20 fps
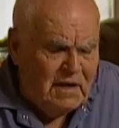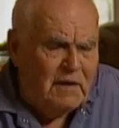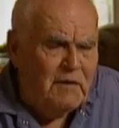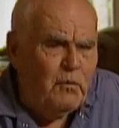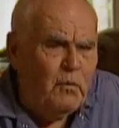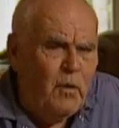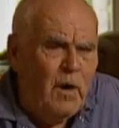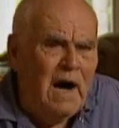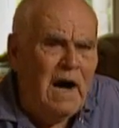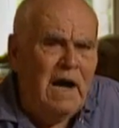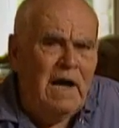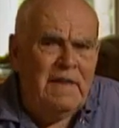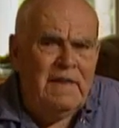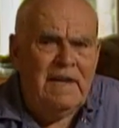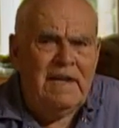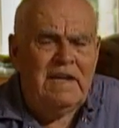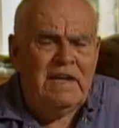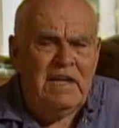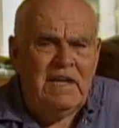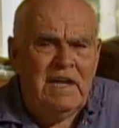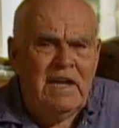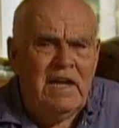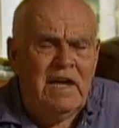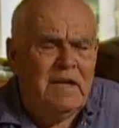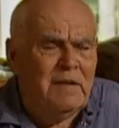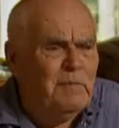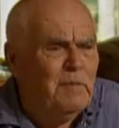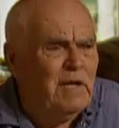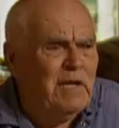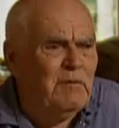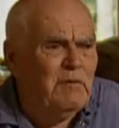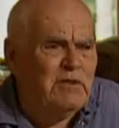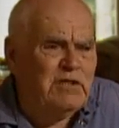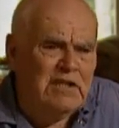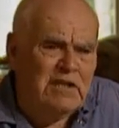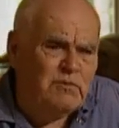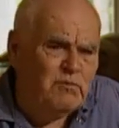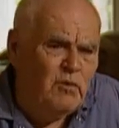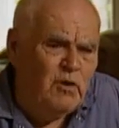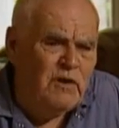uh, why that they did, but it was
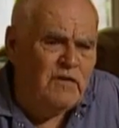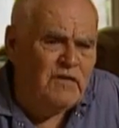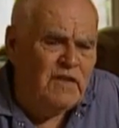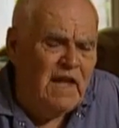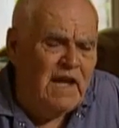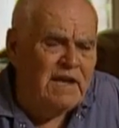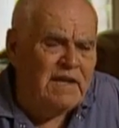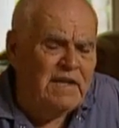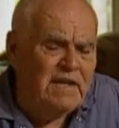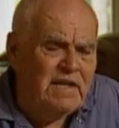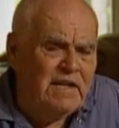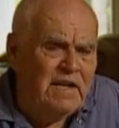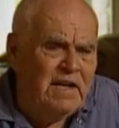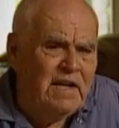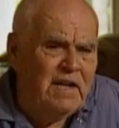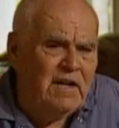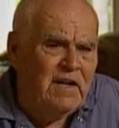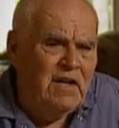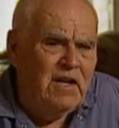just one thing Sorry, that did.